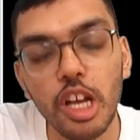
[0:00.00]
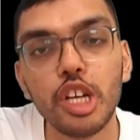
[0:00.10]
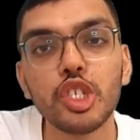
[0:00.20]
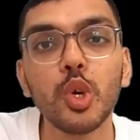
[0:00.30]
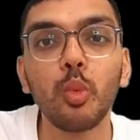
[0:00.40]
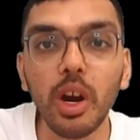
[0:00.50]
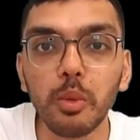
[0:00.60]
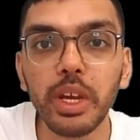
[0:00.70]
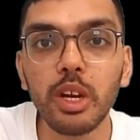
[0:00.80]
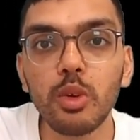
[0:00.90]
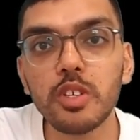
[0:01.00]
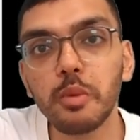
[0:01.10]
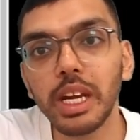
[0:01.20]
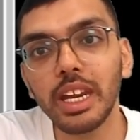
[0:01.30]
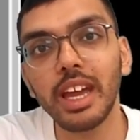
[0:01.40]
So what we do is
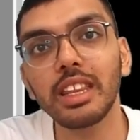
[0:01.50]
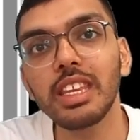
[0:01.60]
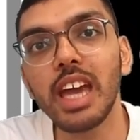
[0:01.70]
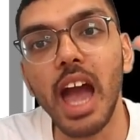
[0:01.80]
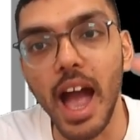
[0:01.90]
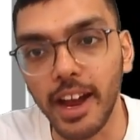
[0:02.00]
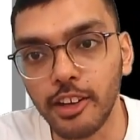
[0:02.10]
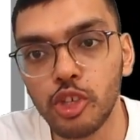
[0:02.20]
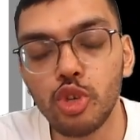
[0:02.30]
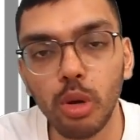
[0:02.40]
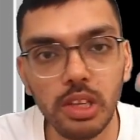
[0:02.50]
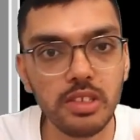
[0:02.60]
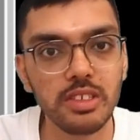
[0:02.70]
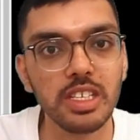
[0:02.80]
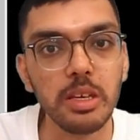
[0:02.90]
we take the actual
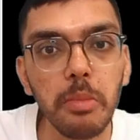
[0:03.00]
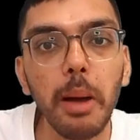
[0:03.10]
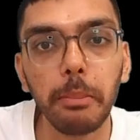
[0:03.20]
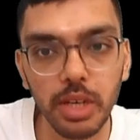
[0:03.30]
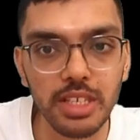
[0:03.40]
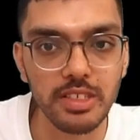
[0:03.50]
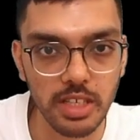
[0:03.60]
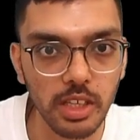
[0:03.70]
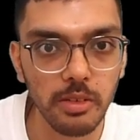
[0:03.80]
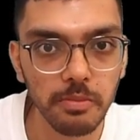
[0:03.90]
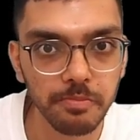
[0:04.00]
CIMA pre-scene,